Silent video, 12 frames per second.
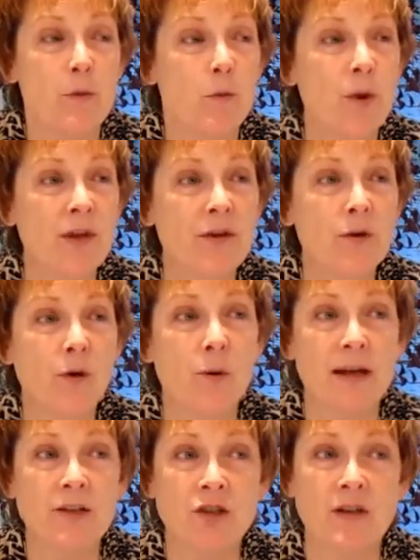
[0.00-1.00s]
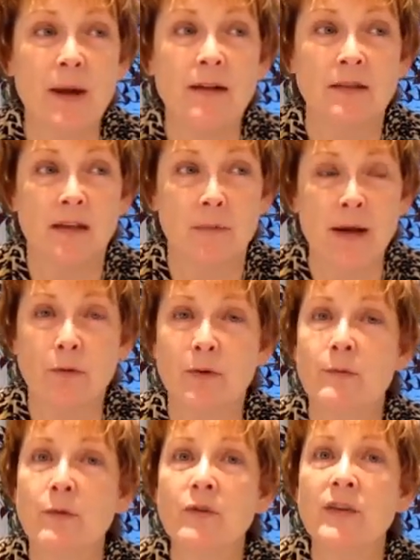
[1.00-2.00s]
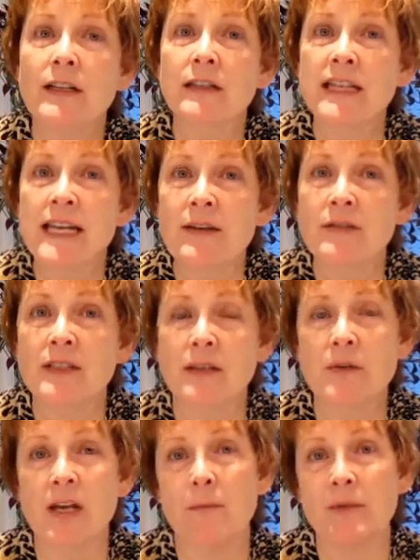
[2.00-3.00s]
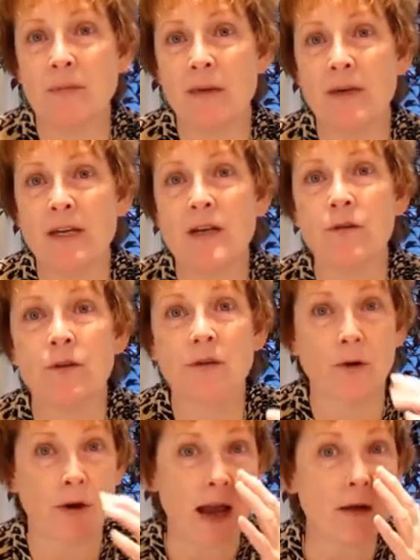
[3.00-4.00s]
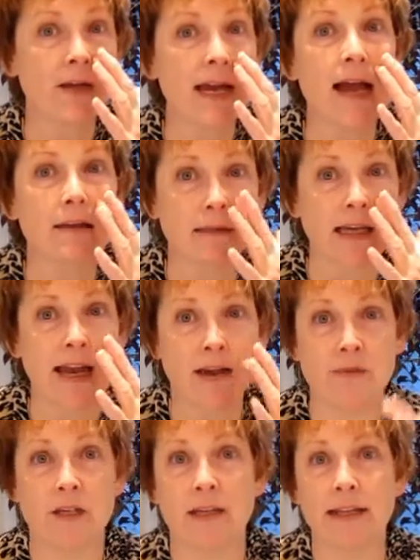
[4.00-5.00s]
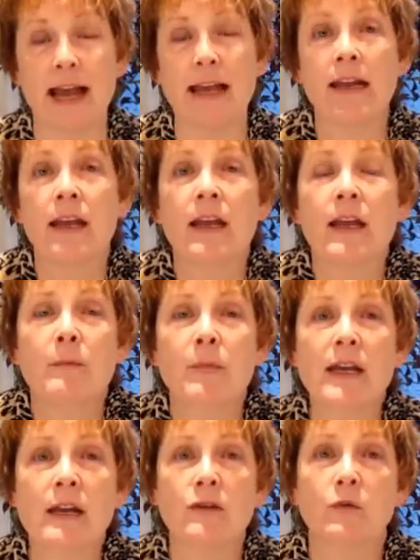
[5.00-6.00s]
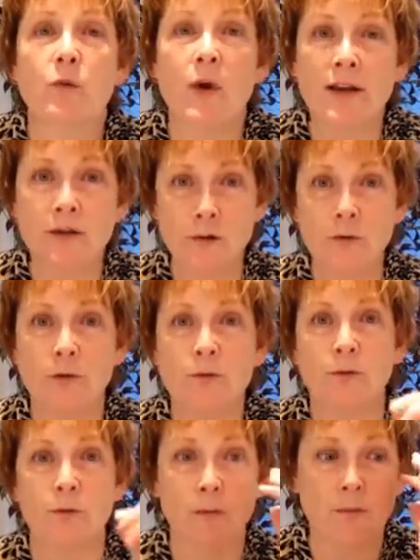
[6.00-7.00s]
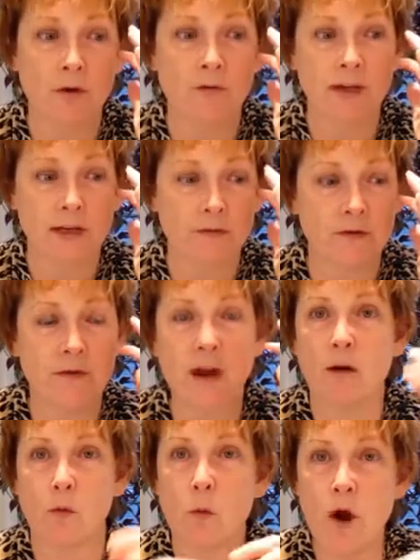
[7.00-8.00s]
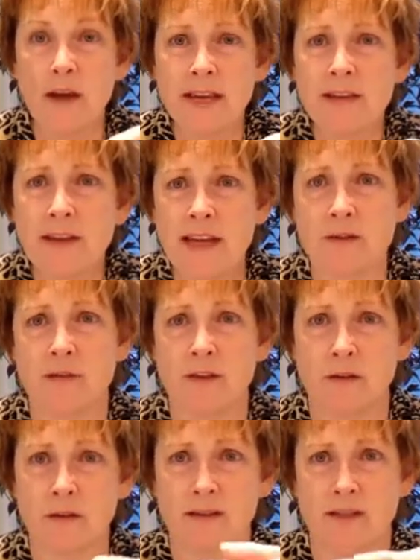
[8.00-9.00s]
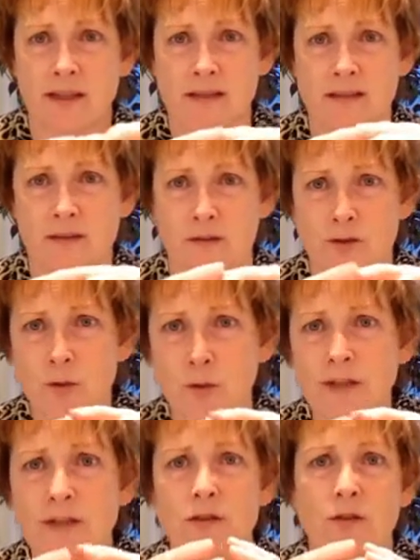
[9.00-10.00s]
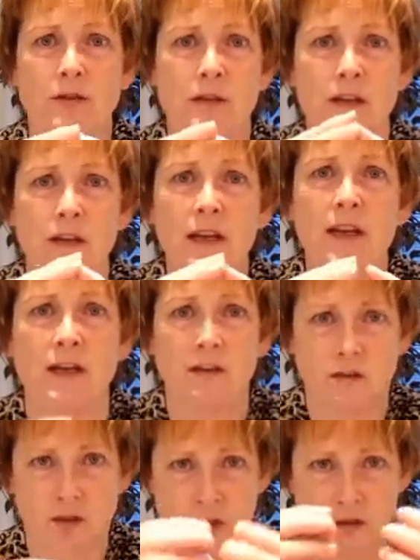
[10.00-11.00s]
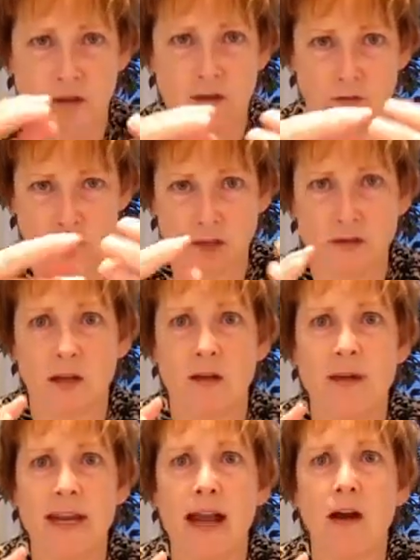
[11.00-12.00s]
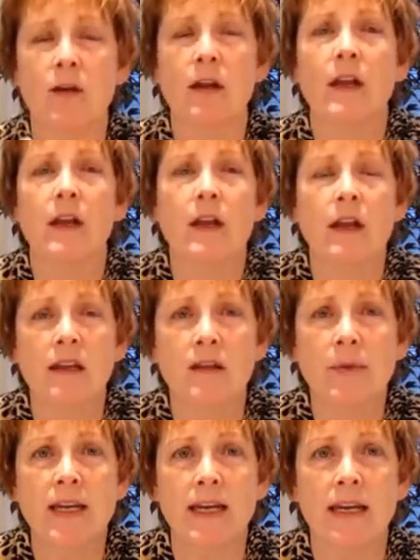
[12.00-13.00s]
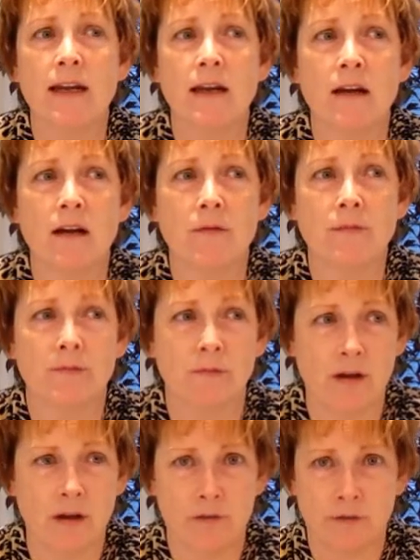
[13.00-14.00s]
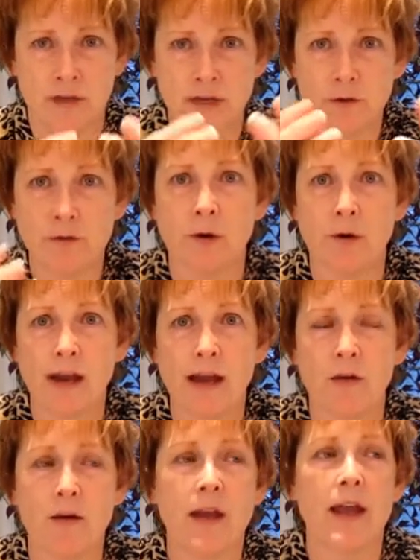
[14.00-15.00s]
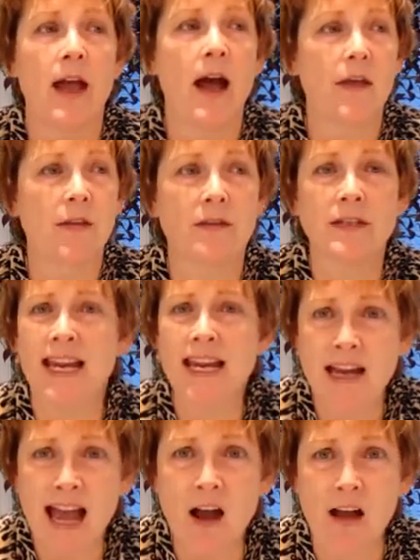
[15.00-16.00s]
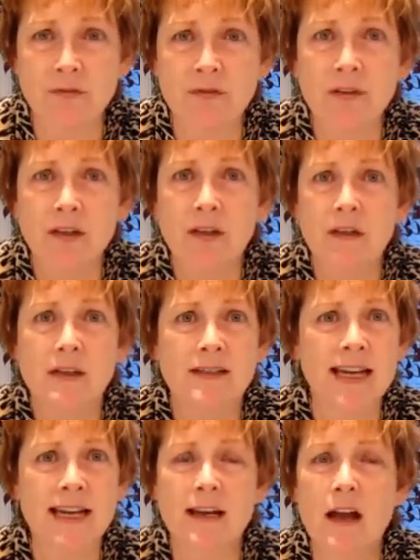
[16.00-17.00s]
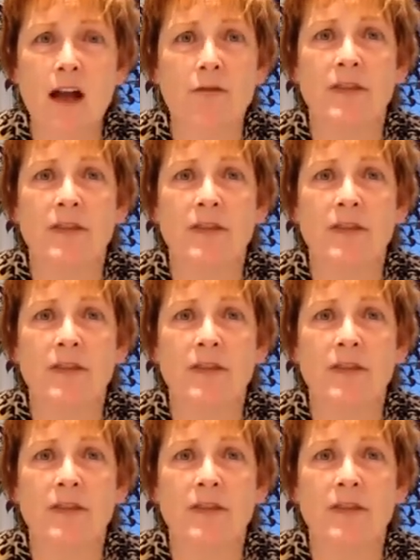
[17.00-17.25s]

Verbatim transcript: With your question about about removing leaves, sometimes maybe nearer the crown, yes, I have done that, because when you re remove, like if you've got a wonky leaf that looks like it's going to twist, or and it's just just coming out in the beginning, um, near the crown, take it off. Take it off.